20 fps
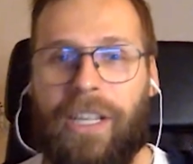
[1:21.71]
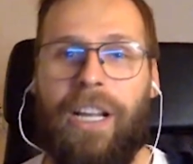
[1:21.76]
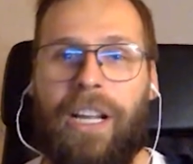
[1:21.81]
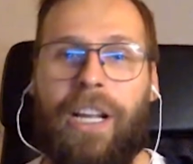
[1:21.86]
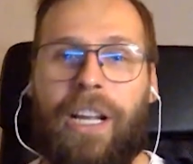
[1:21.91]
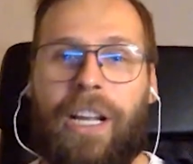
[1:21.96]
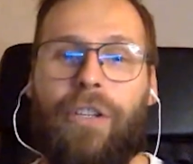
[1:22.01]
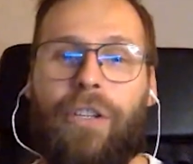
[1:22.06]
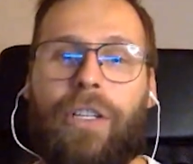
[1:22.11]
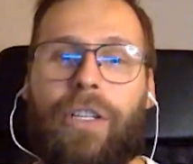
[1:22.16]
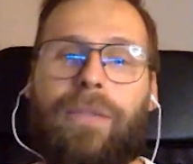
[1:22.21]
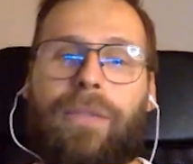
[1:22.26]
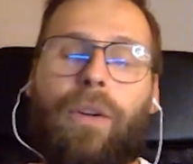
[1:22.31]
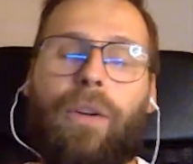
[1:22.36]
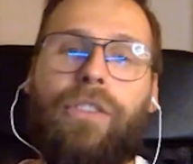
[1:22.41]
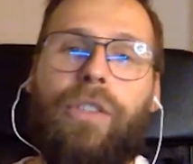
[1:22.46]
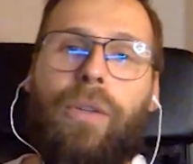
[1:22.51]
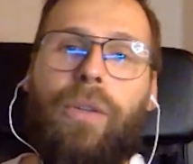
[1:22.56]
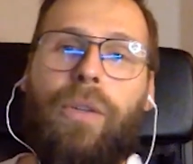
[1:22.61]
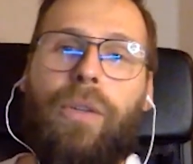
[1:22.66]
You have
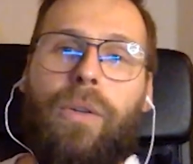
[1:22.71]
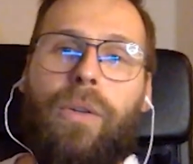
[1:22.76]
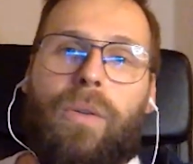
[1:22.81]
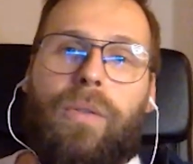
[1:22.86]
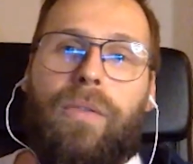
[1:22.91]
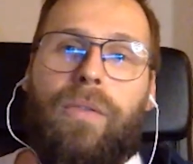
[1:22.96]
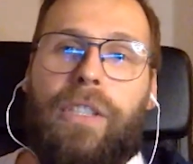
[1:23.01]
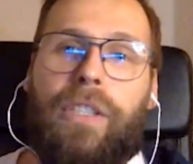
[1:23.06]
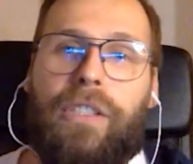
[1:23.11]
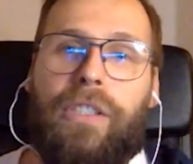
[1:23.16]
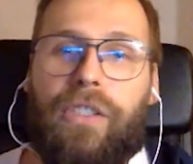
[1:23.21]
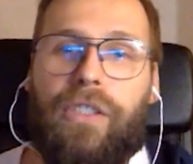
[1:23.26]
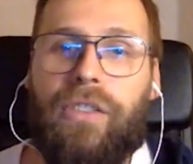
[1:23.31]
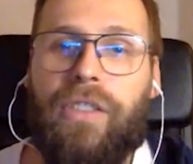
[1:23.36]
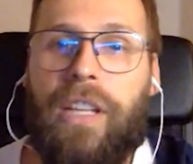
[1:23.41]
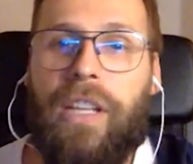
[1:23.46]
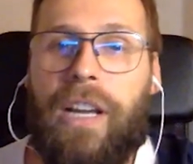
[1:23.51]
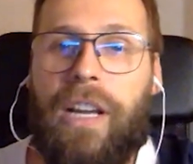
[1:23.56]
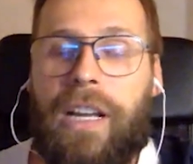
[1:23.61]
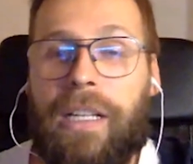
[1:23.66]
also features
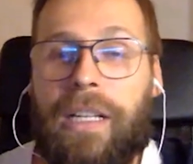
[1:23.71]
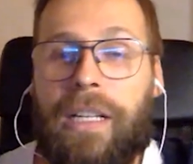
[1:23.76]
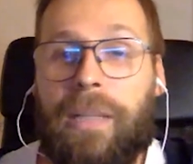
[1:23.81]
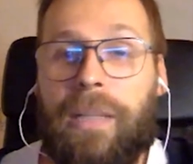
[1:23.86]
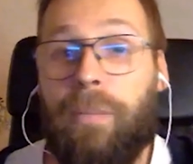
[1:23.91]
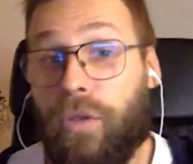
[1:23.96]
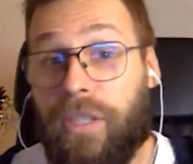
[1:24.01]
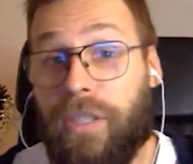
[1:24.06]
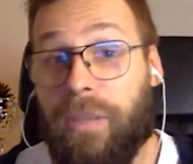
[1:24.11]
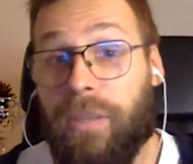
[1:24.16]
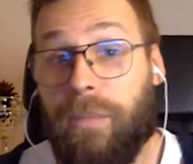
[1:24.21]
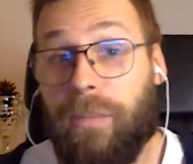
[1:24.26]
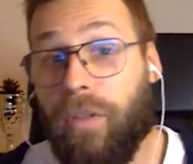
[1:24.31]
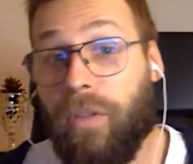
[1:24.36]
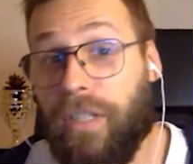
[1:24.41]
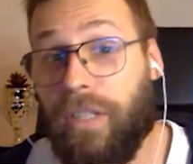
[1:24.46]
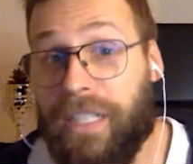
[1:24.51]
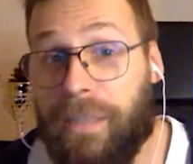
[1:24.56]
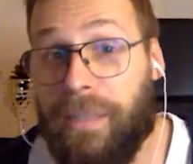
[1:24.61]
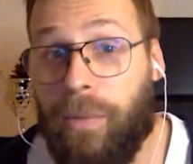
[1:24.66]
like portable
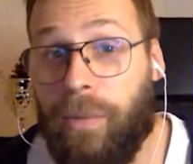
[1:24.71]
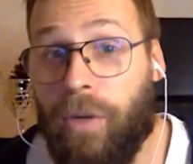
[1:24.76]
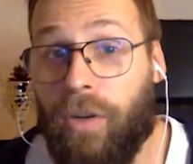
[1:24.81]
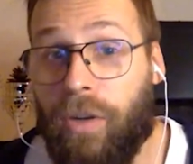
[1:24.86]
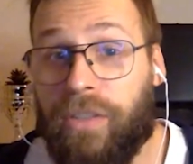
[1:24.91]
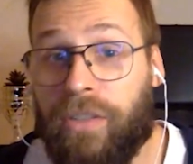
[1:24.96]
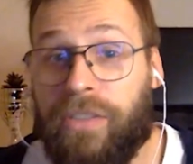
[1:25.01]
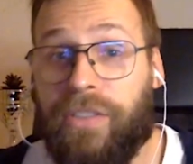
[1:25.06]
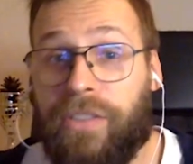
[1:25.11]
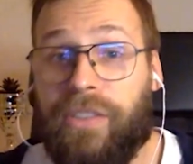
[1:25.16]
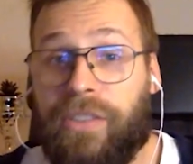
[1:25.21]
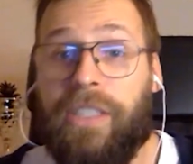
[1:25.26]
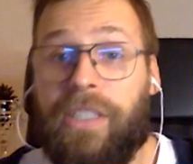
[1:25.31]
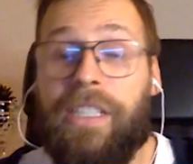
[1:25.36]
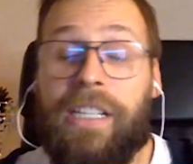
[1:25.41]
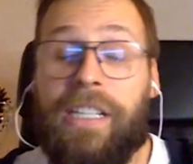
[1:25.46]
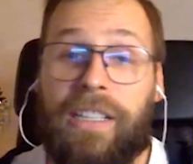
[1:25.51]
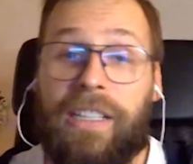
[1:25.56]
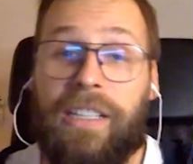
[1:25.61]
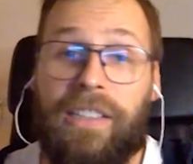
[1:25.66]
inbox,
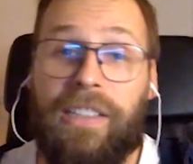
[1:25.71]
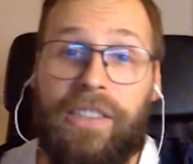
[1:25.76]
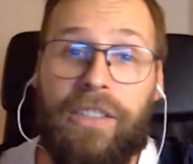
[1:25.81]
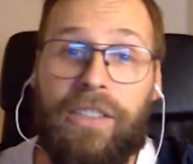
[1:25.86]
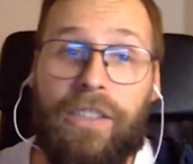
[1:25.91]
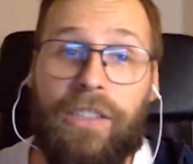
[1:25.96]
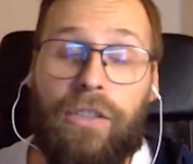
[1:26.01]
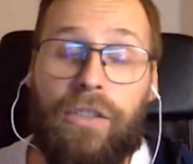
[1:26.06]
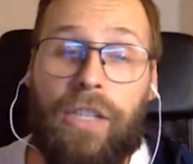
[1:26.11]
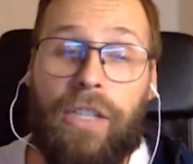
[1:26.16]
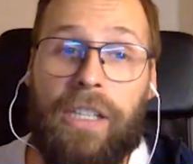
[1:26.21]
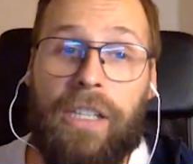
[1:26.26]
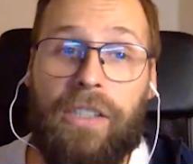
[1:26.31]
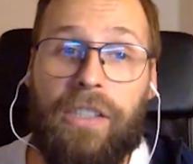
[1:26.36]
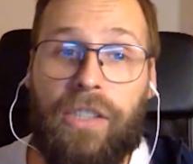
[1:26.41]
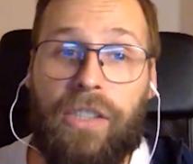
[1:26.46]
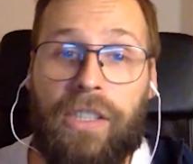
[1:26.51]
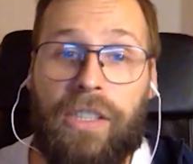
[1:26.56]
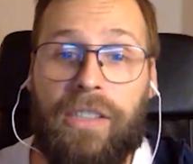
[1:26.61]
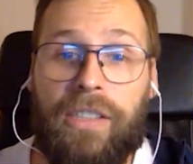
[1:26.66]
ENS
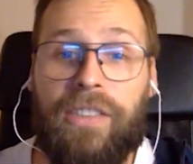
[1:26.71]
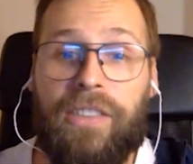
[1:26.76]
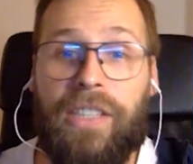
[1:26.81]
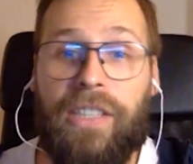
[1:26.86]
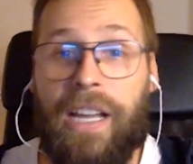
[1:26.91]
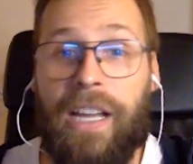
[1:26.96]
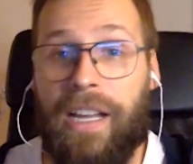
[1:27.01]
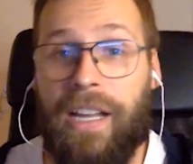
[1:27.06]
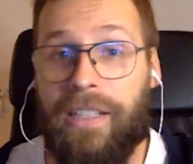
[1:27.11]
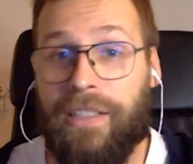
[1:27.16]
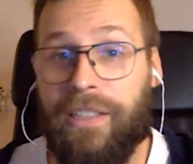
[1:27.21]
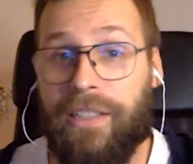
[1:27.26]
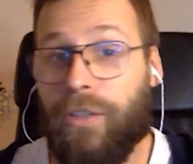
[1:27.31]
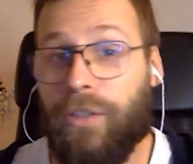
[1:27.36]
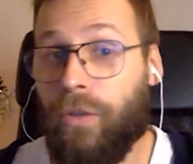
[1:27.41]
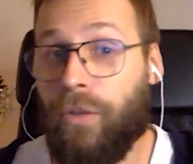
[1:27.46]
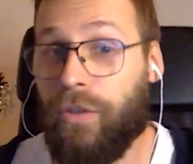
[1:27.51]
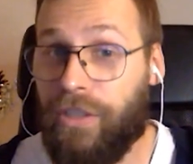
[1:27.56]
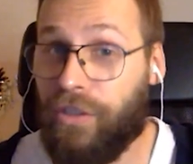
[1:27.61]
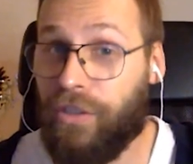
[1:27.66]
integrations, and
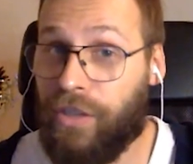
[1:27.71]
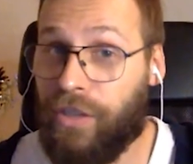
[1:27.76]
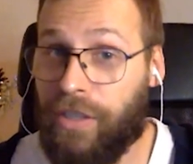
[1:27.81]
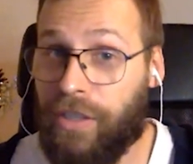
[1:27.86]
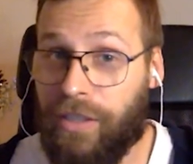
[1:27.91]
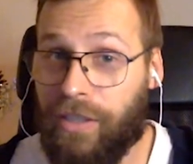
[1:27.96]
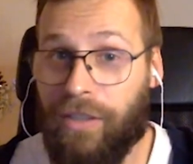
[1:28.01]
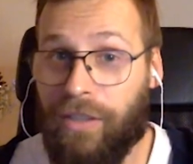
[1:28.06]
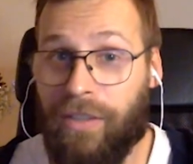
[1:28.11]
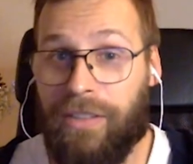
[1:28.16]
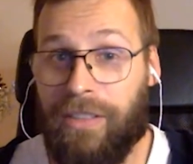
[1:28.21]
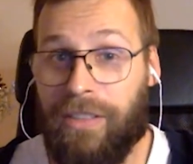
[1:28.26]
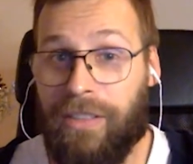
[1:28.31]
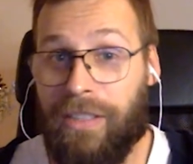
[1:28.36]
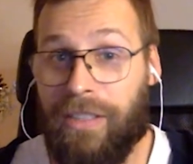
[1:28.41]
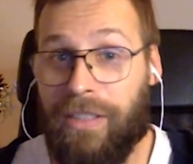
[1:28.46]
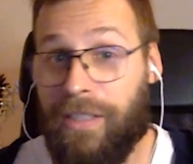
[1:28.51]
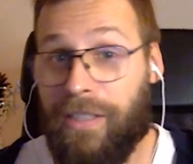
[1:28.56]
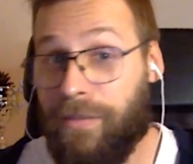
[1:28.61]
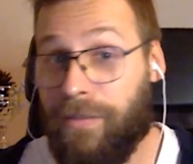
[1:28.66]
conditional
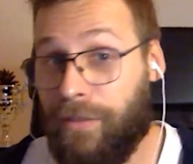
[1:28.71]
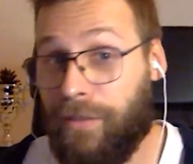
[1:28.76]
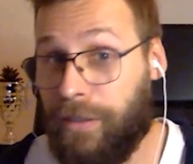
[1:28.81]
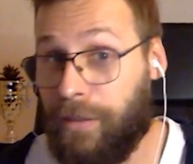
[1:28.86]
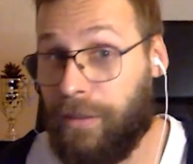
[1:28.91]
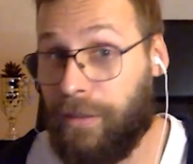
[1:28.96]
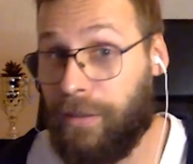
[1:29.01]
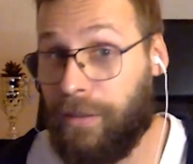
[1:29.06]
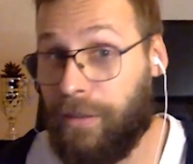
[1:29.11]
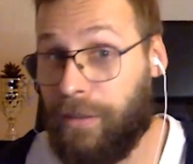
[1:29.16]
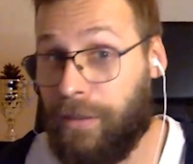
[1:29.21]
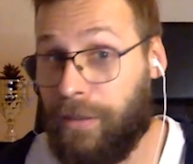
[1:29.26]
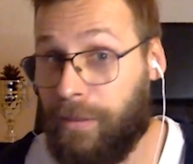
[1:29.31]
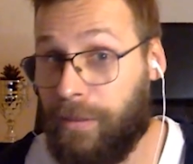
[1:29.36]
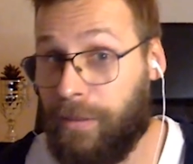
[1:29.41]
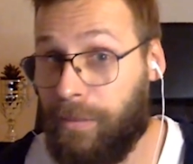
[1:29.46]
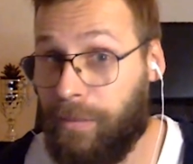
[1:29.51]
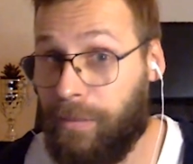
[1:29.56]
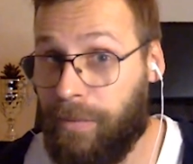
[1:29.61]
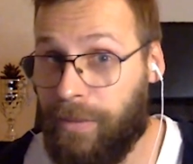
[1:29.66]

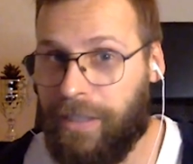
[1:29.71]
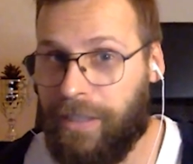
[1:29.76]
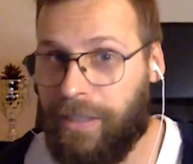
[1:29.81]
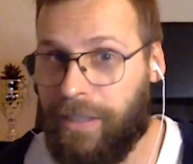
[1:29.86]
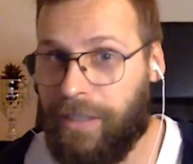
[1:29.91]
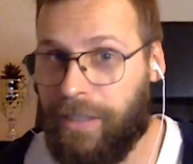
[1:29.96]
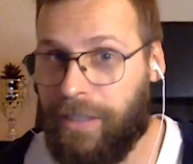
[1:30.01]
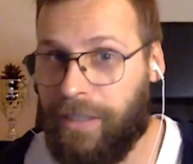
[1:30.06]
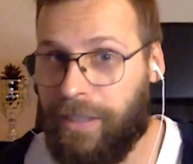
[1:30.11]
deliverability.